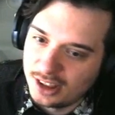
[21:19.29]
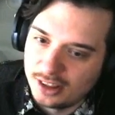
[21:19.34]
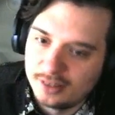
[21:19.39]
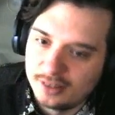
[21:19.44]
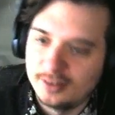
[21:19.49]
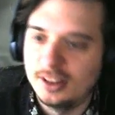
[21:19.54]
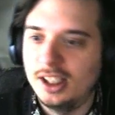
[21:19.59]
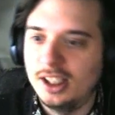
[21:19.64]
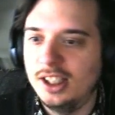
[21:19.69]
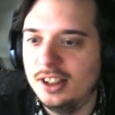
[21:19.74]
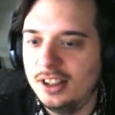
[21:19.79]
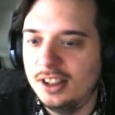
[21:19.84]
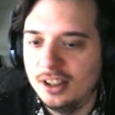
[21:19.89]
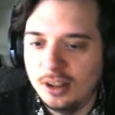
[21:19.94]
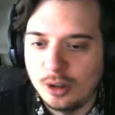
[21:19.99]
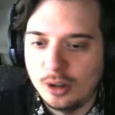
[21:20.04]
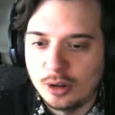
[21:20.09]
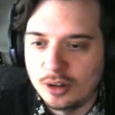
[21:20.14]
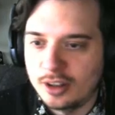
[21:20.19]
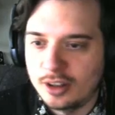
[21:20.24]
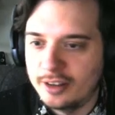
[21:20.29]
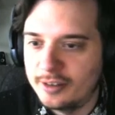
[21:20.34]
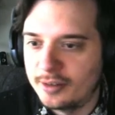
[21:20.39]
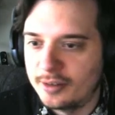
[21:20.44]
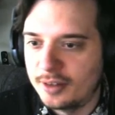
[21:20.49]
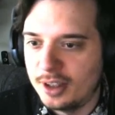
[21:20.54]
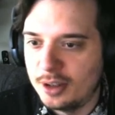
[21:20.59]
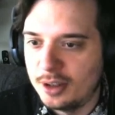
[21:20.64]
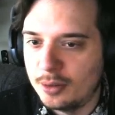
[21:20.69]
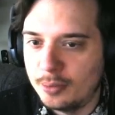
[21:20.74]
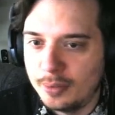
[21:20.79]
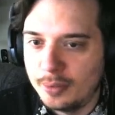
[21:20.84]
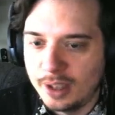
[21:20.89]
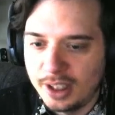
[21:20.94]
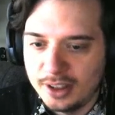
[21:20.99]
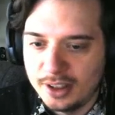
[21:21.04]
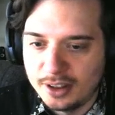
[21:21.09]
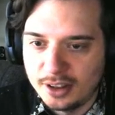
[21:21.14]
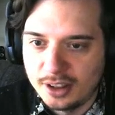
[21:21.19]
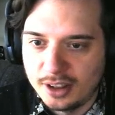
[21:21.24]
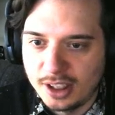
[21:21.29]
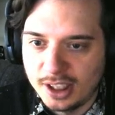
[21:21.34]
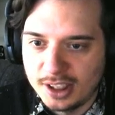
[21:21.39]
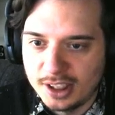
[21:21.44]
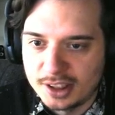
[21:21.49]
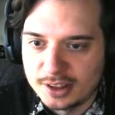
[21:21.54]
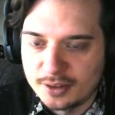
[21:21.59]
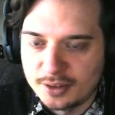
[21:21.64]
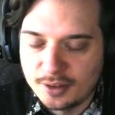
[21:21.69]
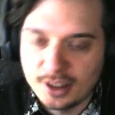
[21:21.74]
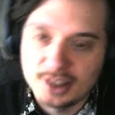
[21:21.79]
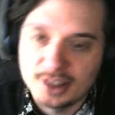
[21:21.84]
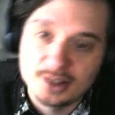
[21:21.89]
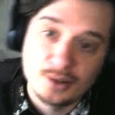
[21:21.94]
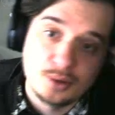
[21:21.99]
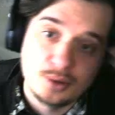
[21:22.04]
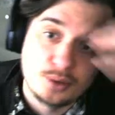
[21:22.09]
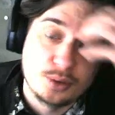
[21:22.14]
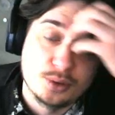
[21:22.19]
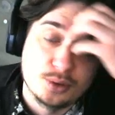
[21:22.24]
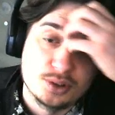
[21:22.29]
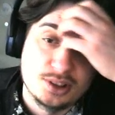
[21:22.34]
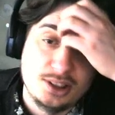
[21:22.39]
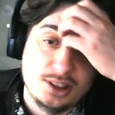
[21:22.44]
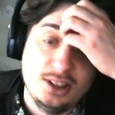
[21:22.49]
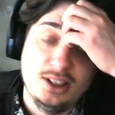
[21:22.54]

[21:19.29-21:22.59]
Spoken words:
and long live the new Blender, and it's fast Control Z.